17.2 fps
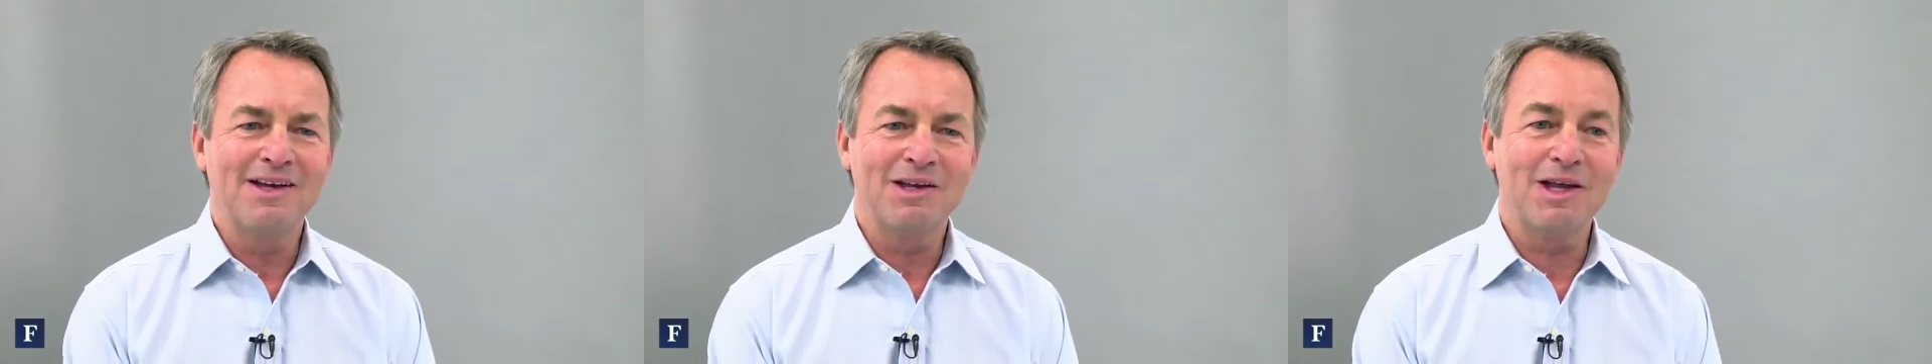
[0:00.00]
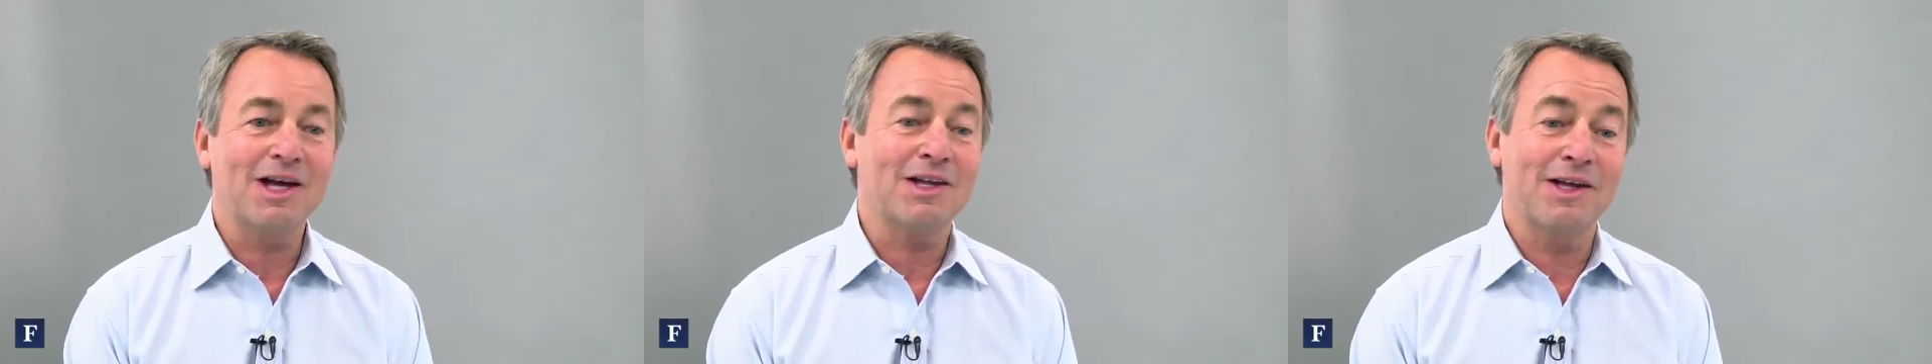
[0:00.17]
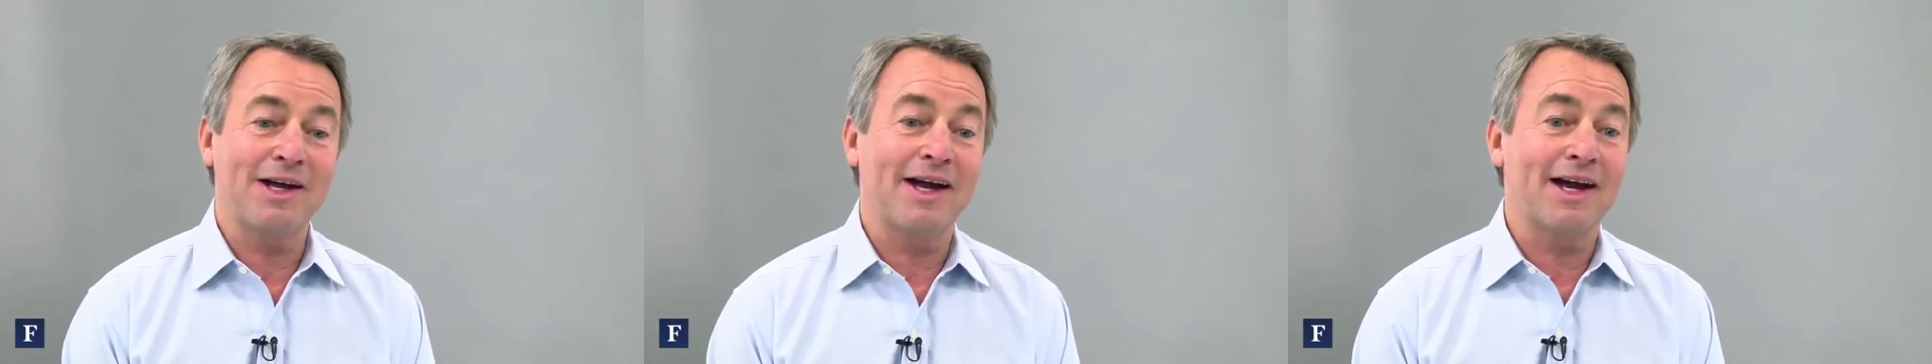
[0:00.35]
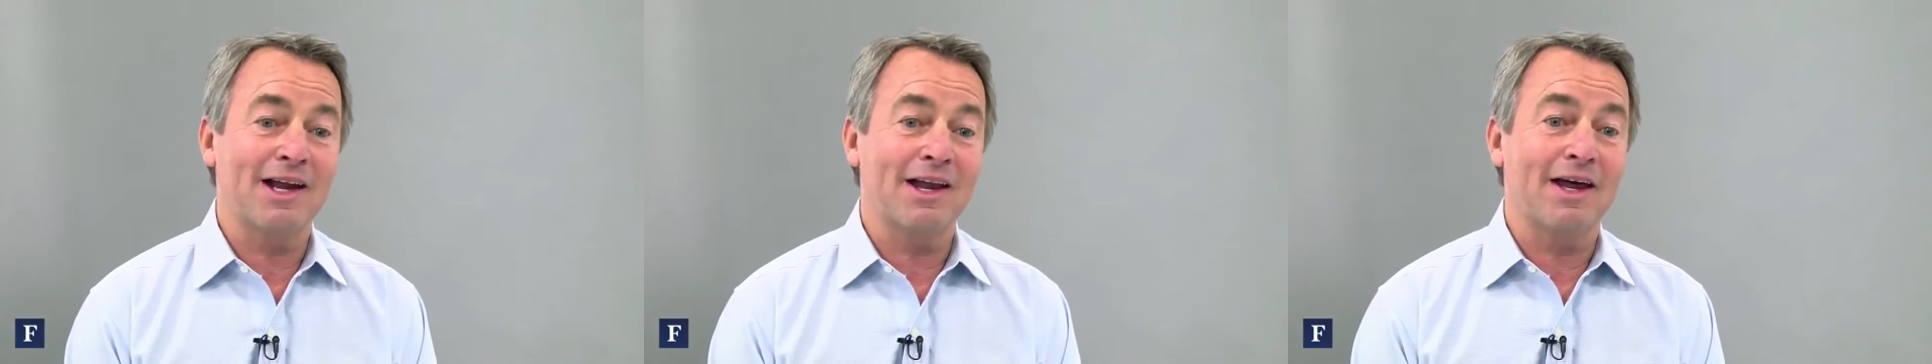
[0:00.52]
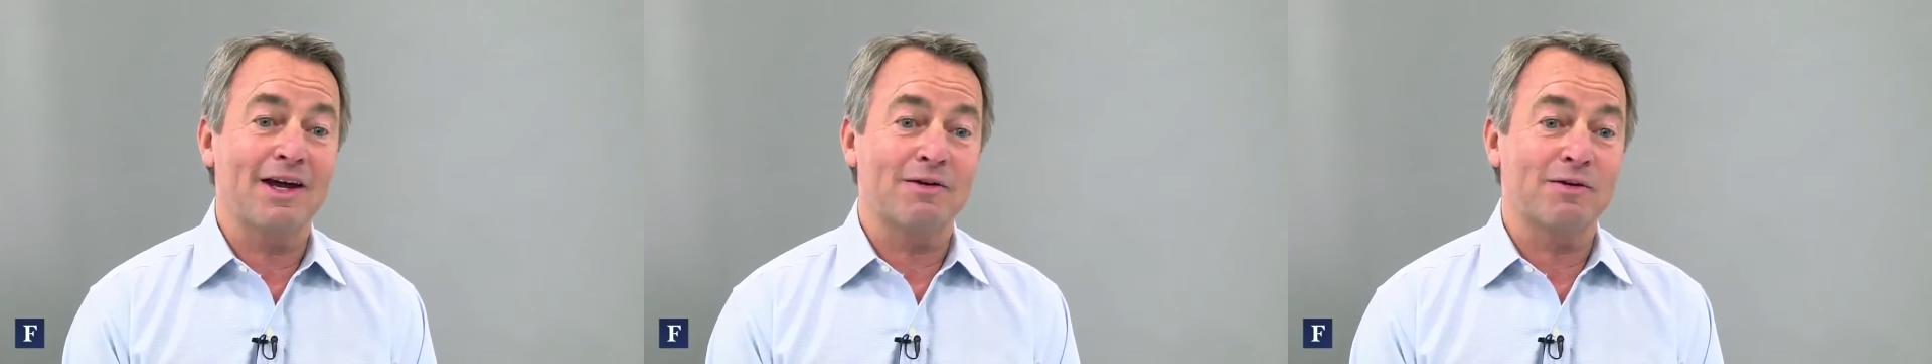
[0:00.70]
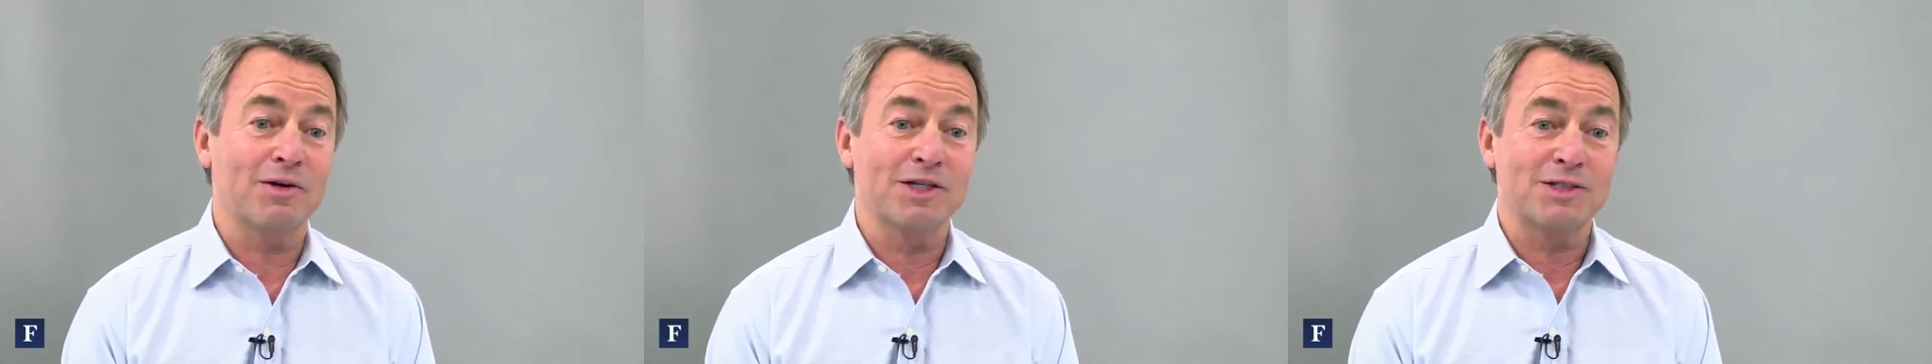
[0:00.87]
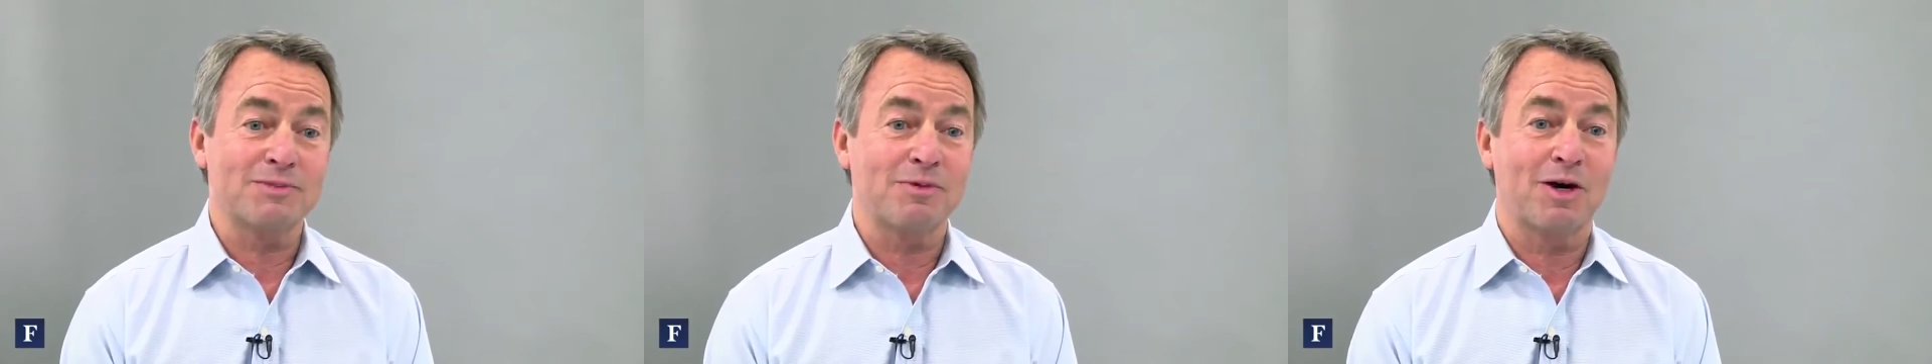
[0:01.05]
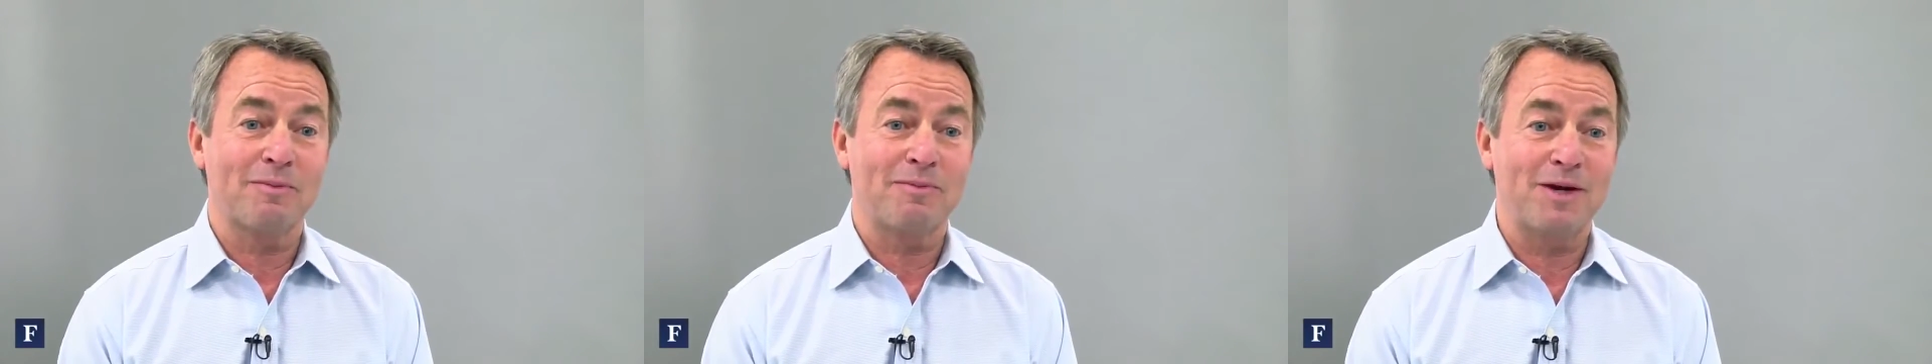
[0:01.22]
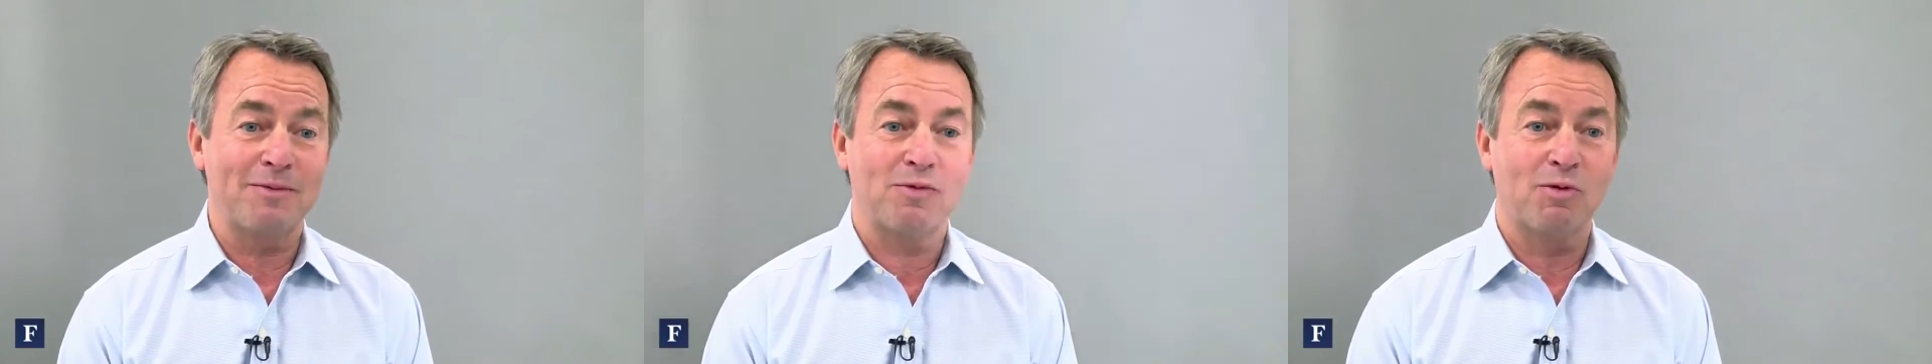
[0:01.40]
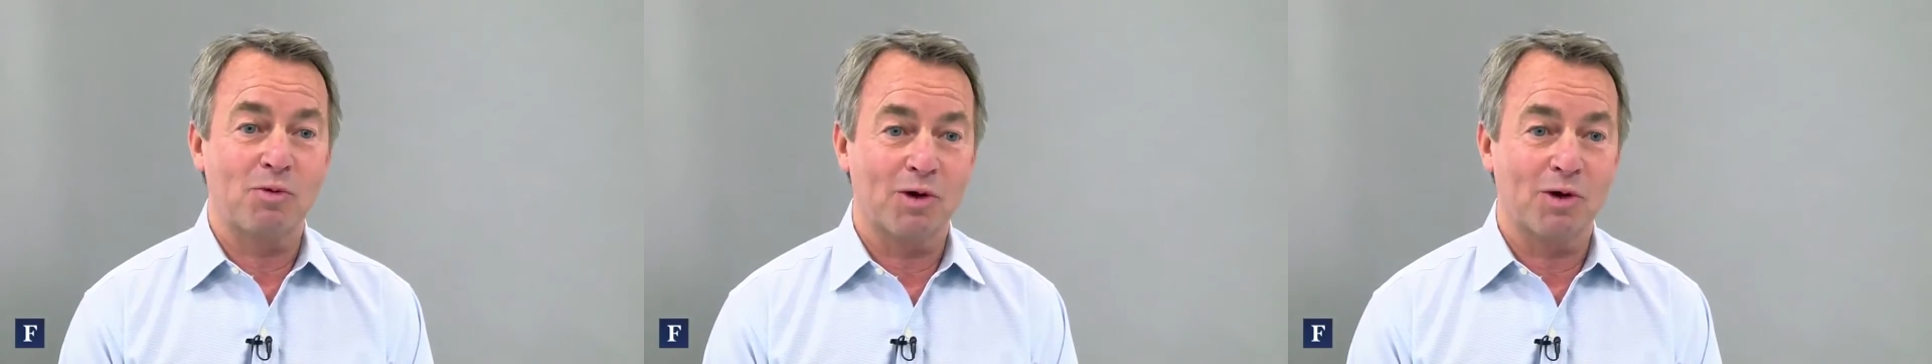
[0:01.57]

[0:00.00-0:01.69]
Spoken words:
Luckily, I had a lot of really smart people